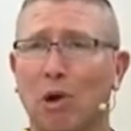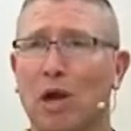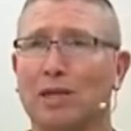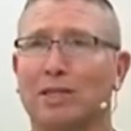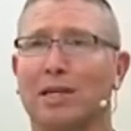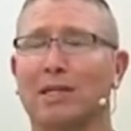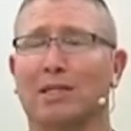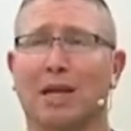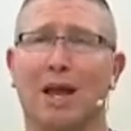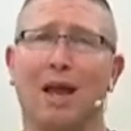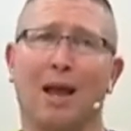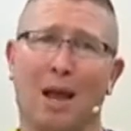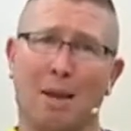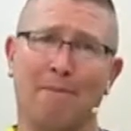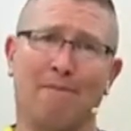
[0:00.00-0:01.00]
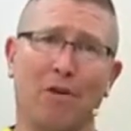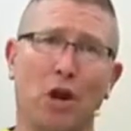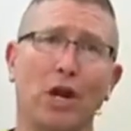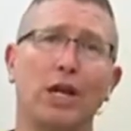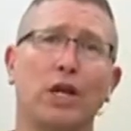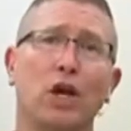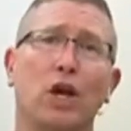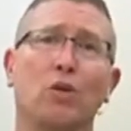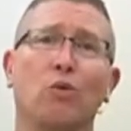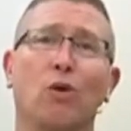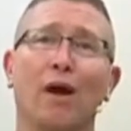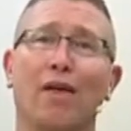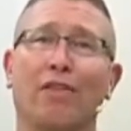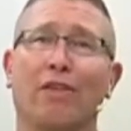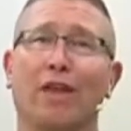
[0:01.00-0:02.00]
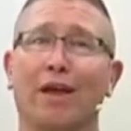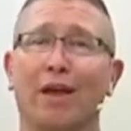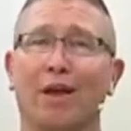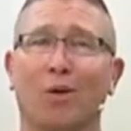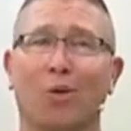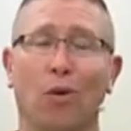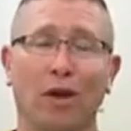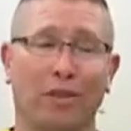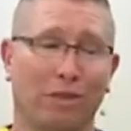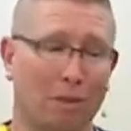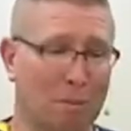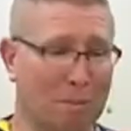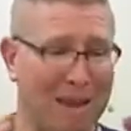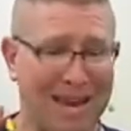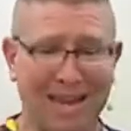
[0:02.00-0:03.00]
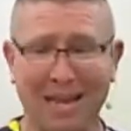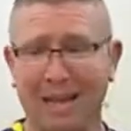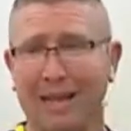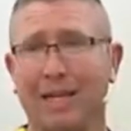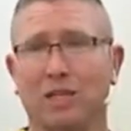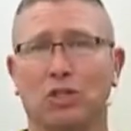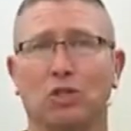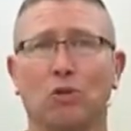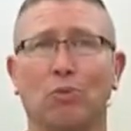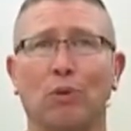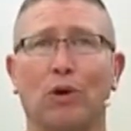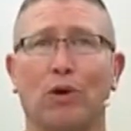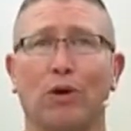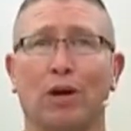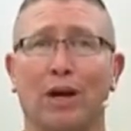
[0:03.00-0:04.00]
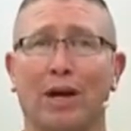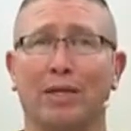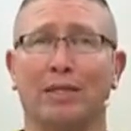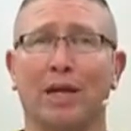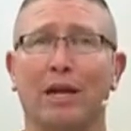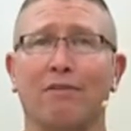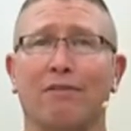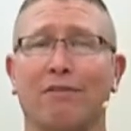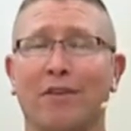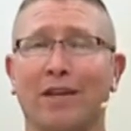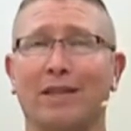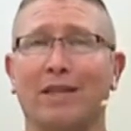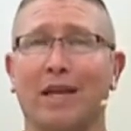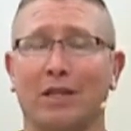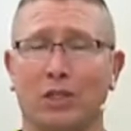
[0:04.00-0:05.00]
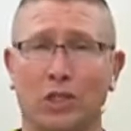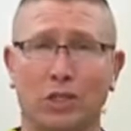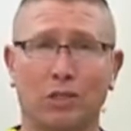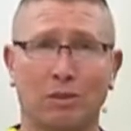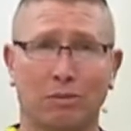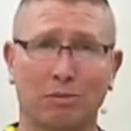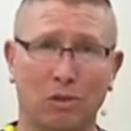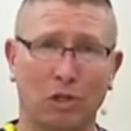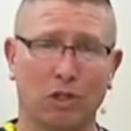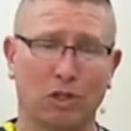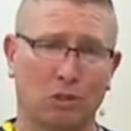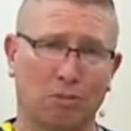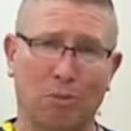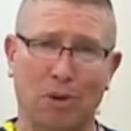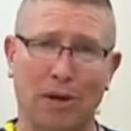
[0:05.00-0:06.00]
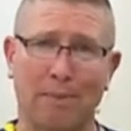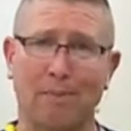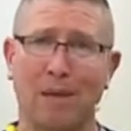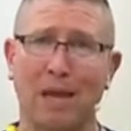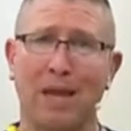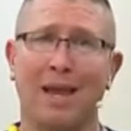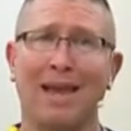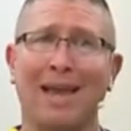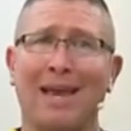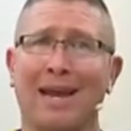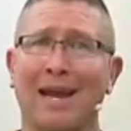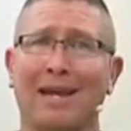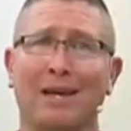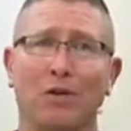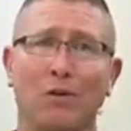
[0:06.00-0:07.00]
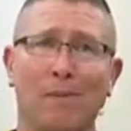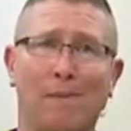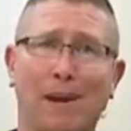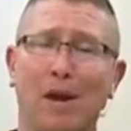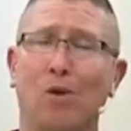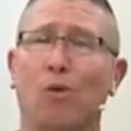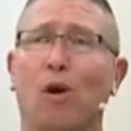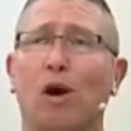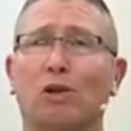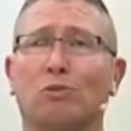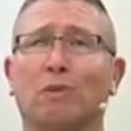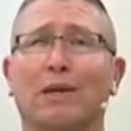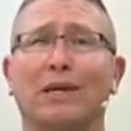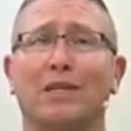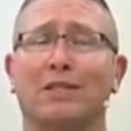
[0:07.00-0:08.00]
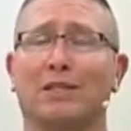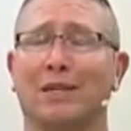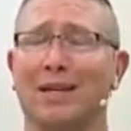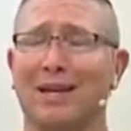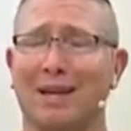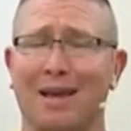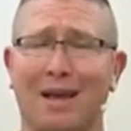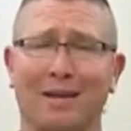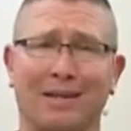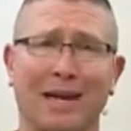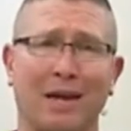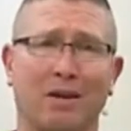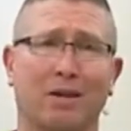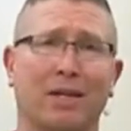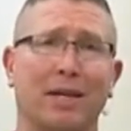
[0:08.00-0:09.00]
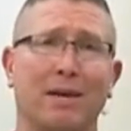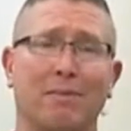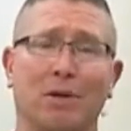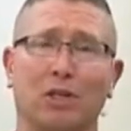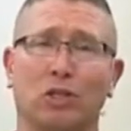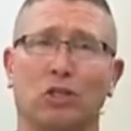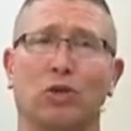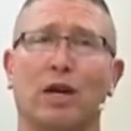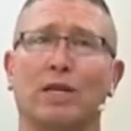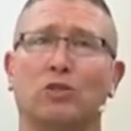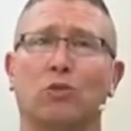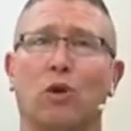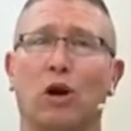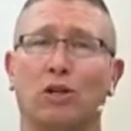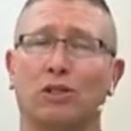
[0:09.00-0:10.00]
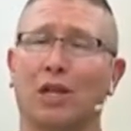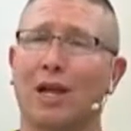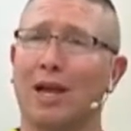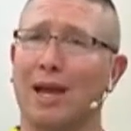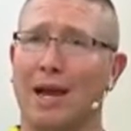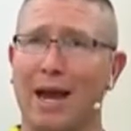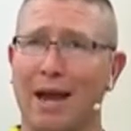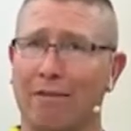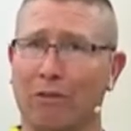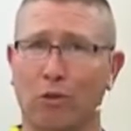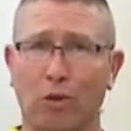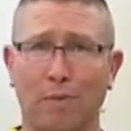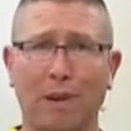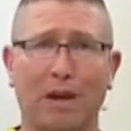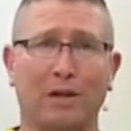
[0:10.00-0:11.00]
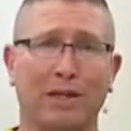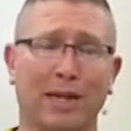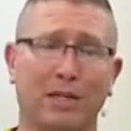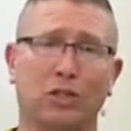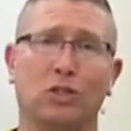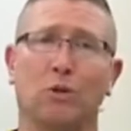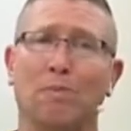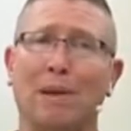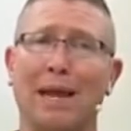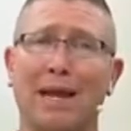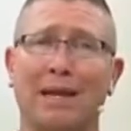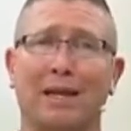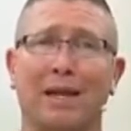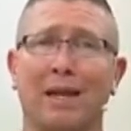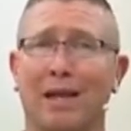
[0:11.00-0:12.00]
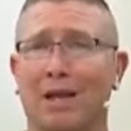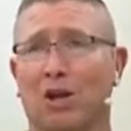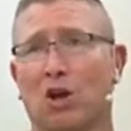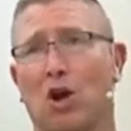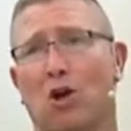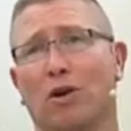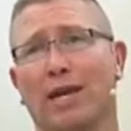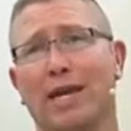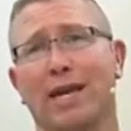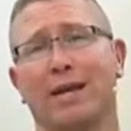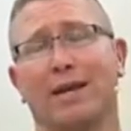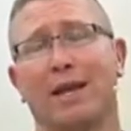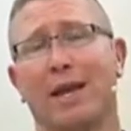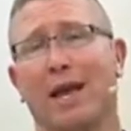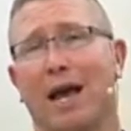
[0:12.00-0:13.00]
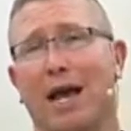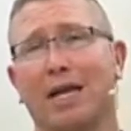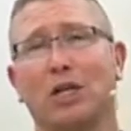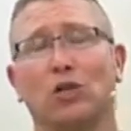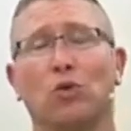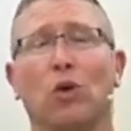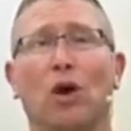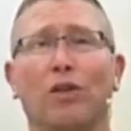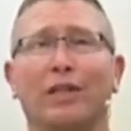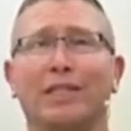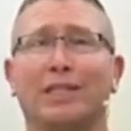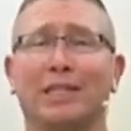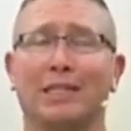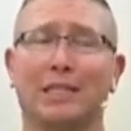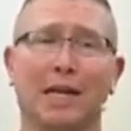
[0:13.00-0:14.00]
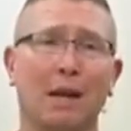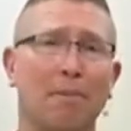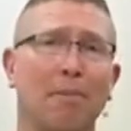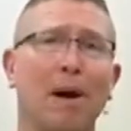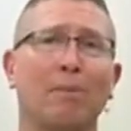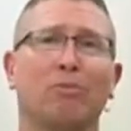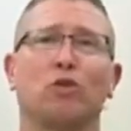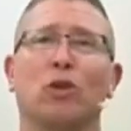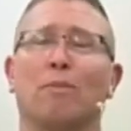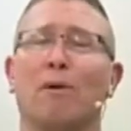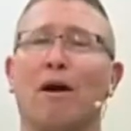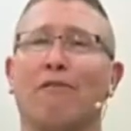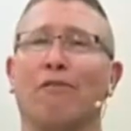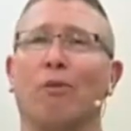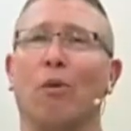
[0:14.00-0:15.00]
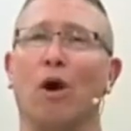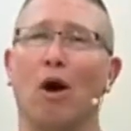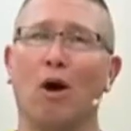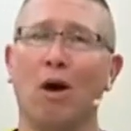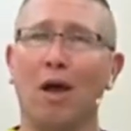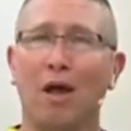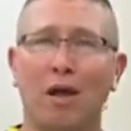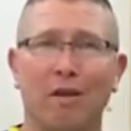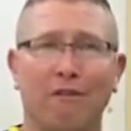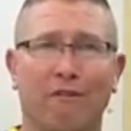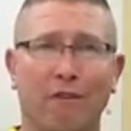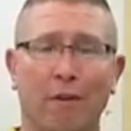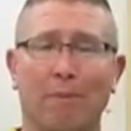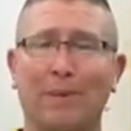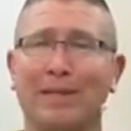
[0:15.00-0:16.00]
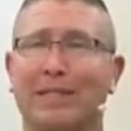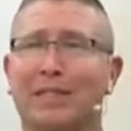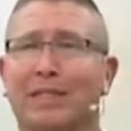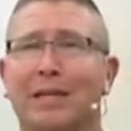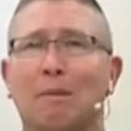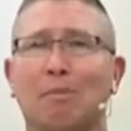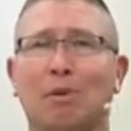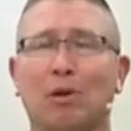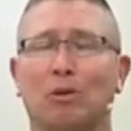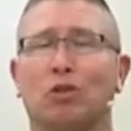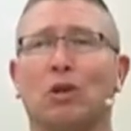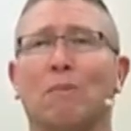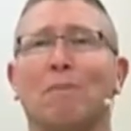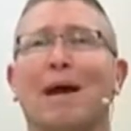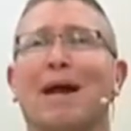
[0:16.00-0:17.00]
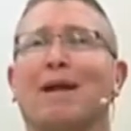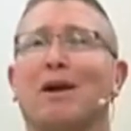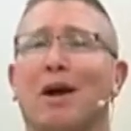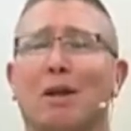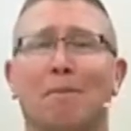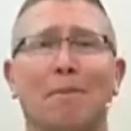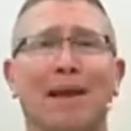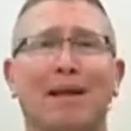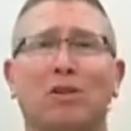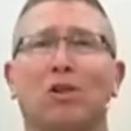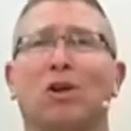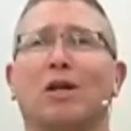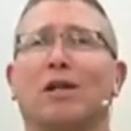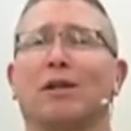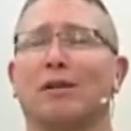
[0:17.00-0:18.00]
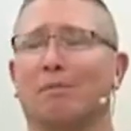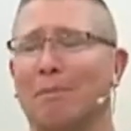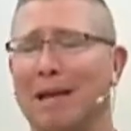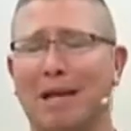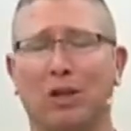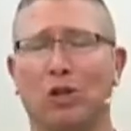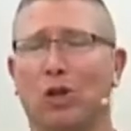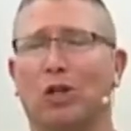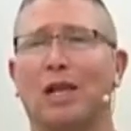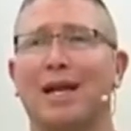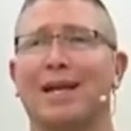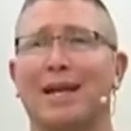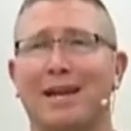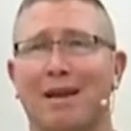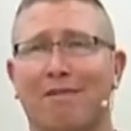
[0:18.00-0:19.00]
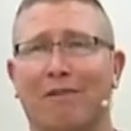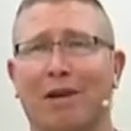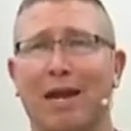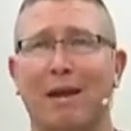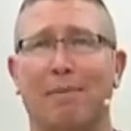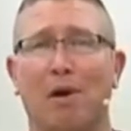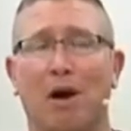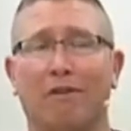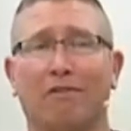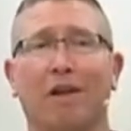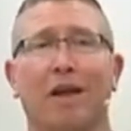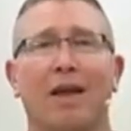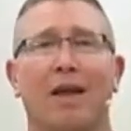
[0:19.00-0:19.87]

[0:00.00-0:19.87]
process. I'm very good with making that super tight fit that just looks supreme. And I can repair walls, because undoubtedly I'm going to scratch walls. I have to repair texture, paint, caulk in. I can do all these things. I can pop trim off a wall, fit pieces in, put trim back on, and make it look like it never came off.